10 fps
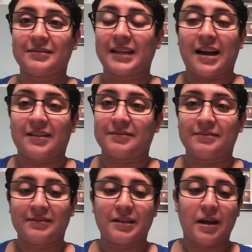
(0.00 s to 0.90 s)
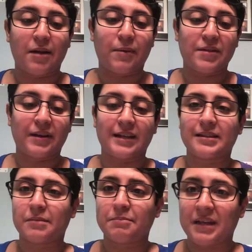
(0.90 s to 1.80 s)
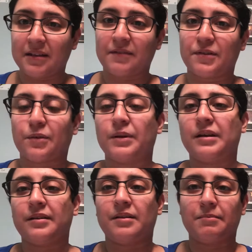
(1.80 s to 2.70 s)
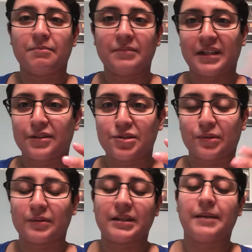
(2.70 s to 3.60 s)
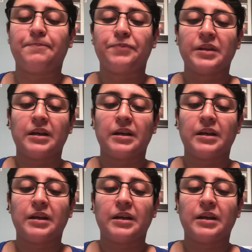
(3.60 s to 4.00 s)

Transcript: Yeah, I rather get to the meat of the curriculum, not the circle time.